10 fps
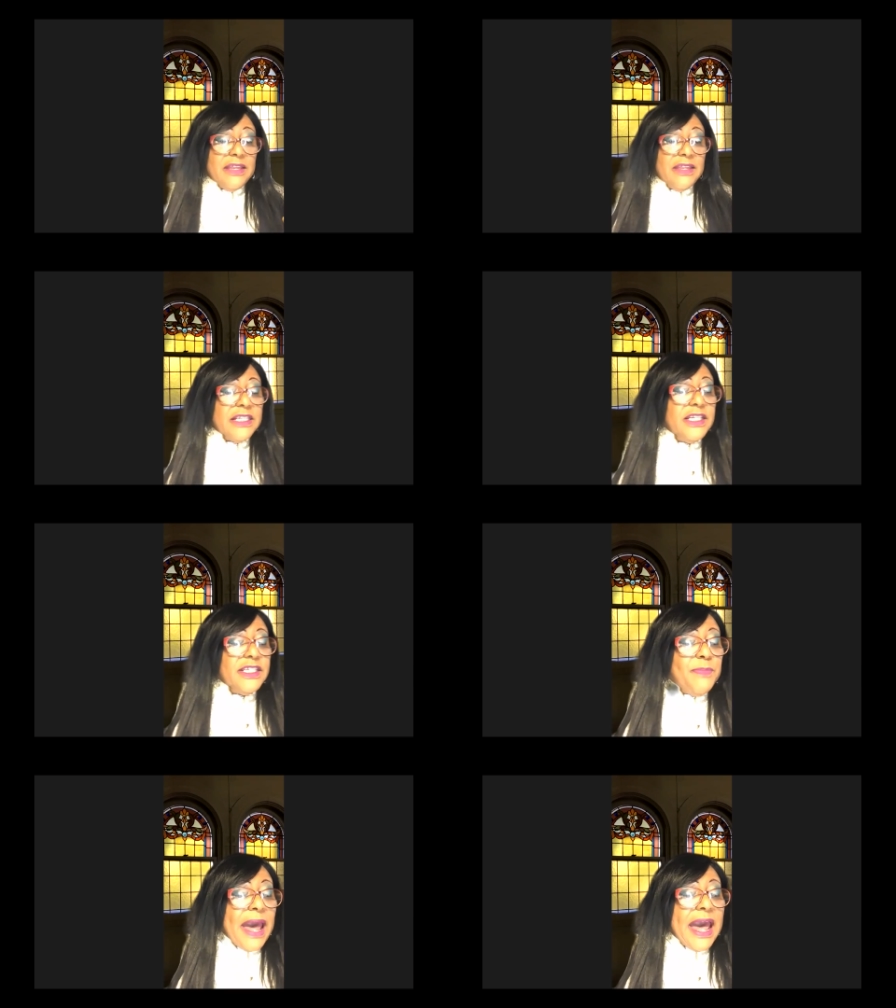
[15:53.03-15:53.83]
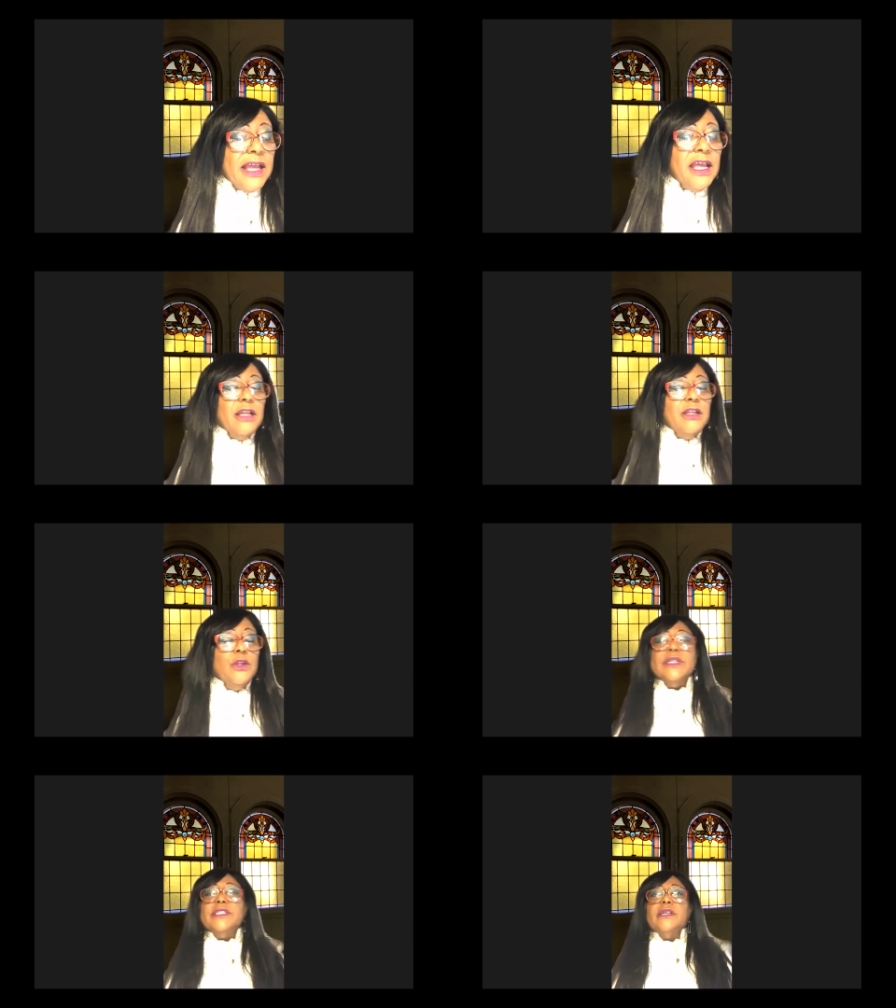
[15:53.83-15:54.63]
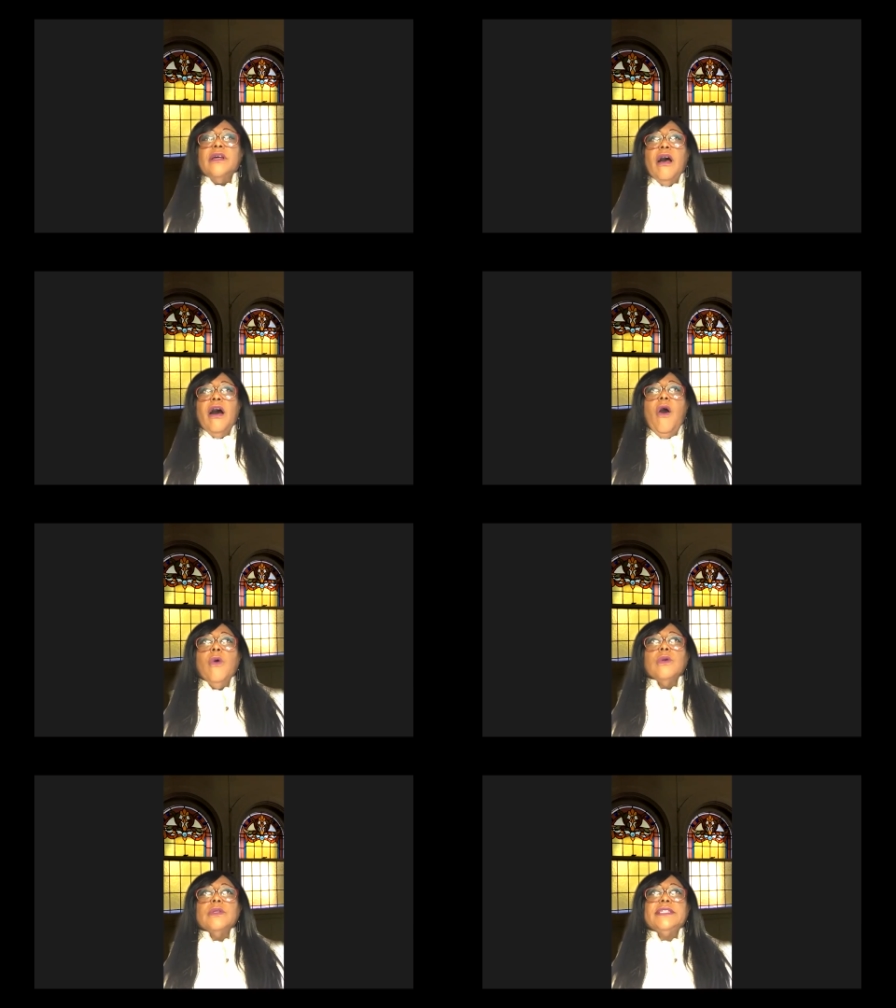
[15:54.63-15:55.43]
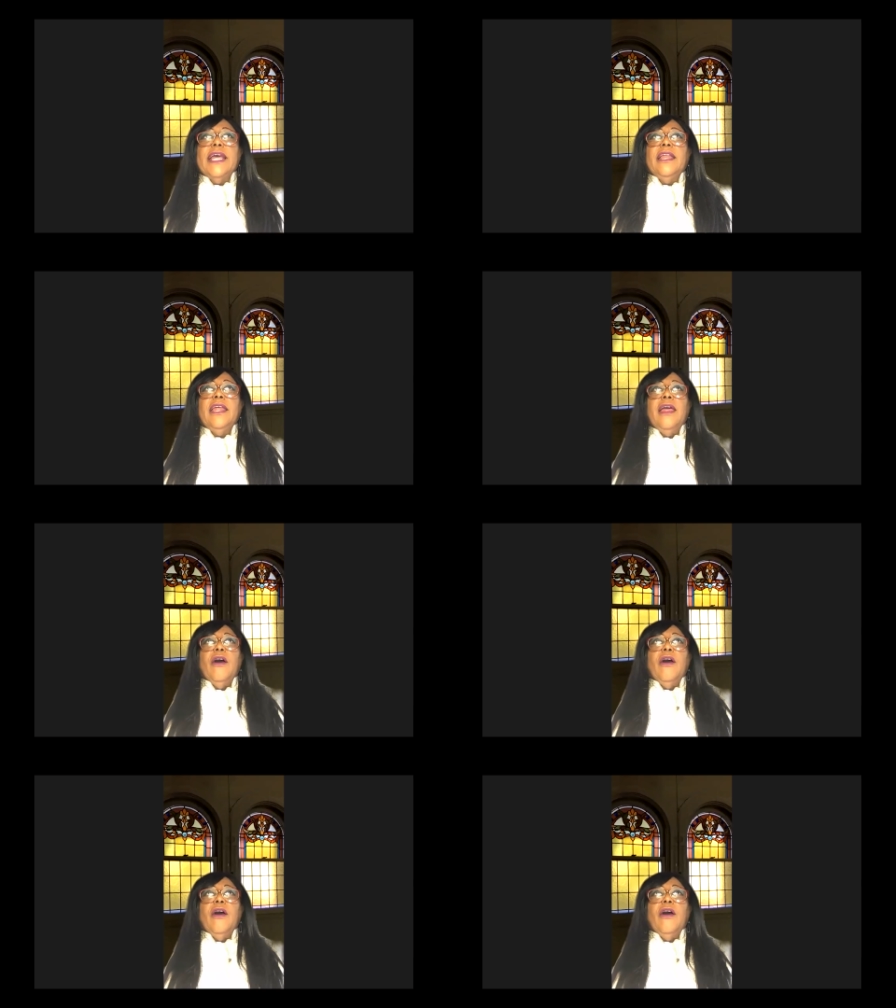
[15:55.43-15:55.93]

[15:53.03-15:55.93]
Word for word: and this is by Lewis uh, Holtz said,